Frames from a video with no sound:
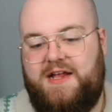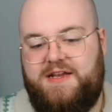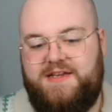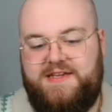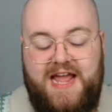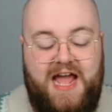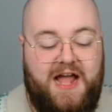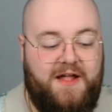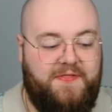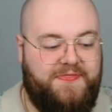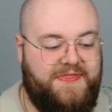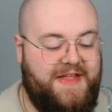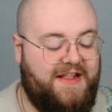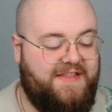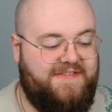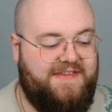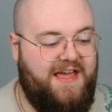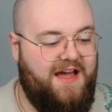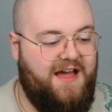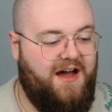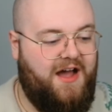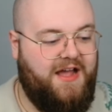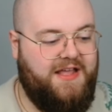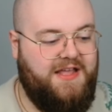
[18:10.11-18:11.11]
Yeah, that's
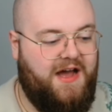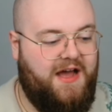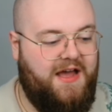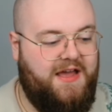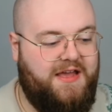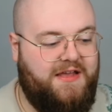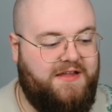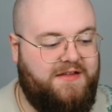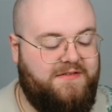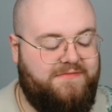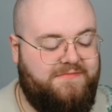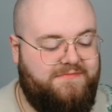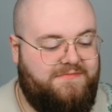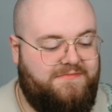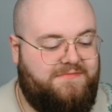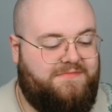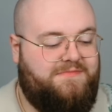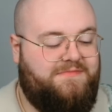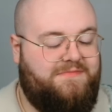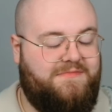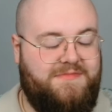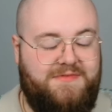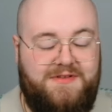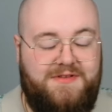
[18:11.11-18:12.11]
it. I
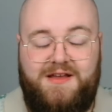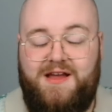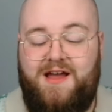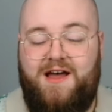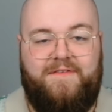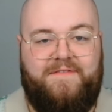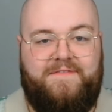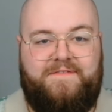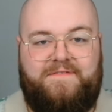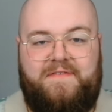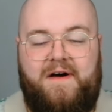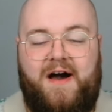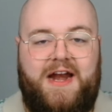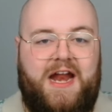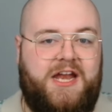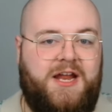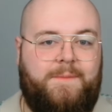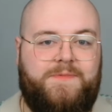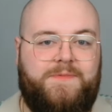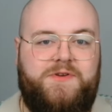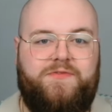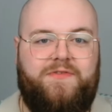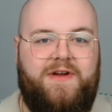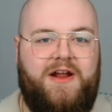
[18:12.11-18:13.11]
finally
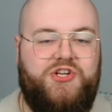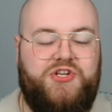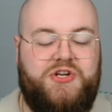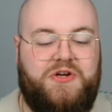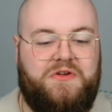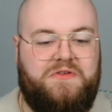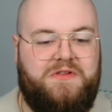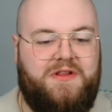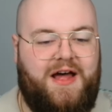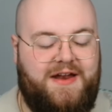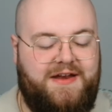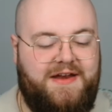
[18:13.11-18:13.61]
topped a regional.